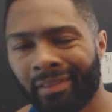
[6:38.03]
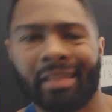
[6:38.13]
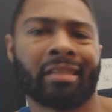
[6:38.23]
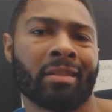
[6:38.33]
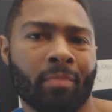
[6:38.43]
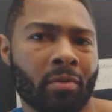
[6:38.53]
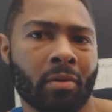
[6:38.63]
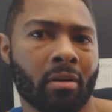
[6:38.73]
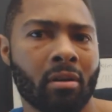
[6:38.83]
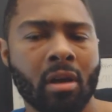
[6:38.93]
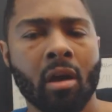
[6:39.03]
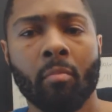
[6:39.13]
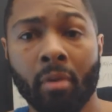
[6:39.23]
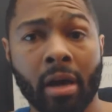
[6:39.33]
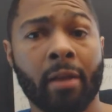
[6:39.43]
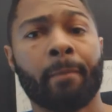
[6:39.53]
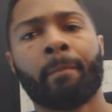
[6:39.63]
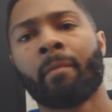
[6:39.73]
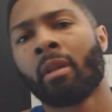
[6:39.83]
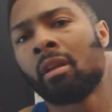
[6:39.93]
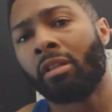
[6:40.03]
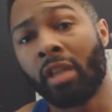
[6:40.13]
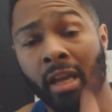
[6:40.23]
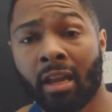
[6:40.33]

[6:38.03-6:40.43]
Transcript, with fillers: Let's just be real. But check